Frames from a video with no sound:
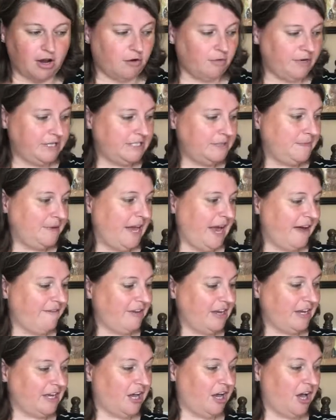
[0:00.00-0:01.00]
going to be
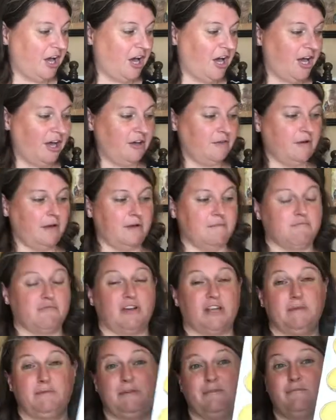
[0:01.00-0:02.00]
having, we're
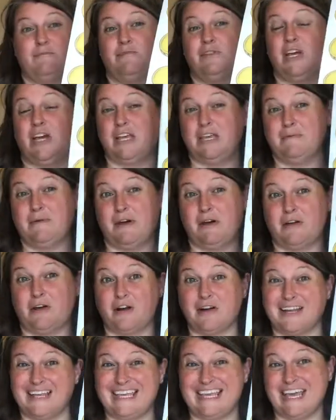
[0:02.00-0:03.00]
going to be talking about
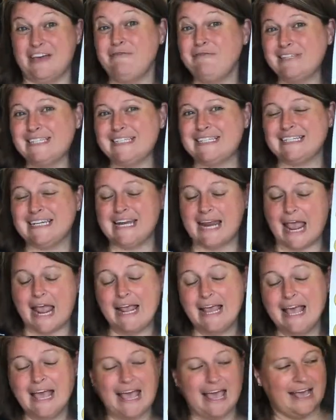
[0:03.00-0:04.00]
our gifts today,
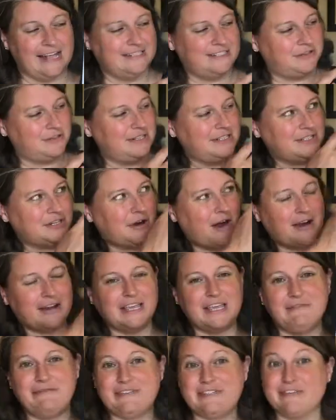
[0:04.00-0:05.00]
and so these are our
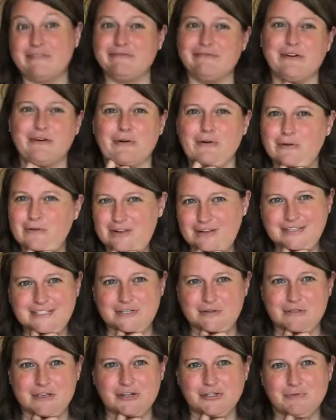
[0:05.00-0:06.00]
gifts of gold,
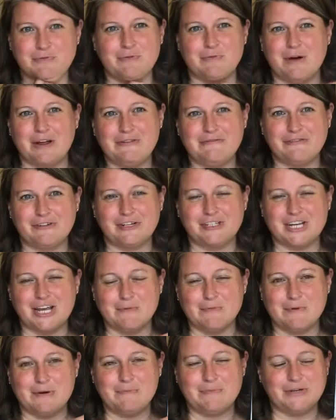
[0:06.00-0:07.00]
so there should be one per
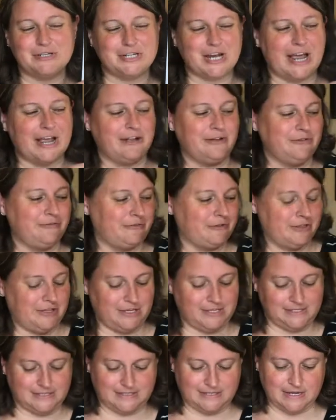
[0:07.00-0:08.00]
child for
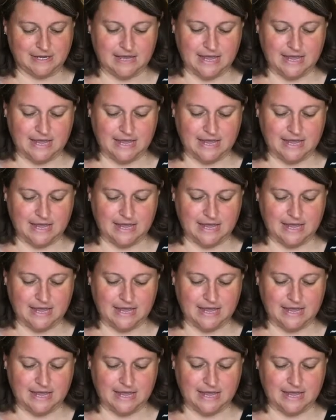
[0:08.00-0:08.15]
these.